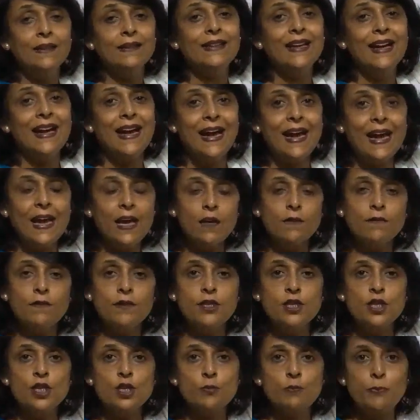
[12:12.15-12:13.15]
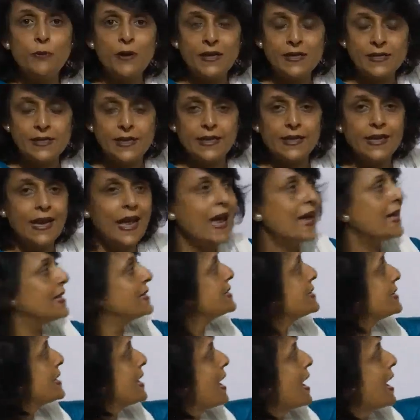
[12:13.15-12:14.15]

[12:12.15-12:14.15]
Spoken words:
the air which is present has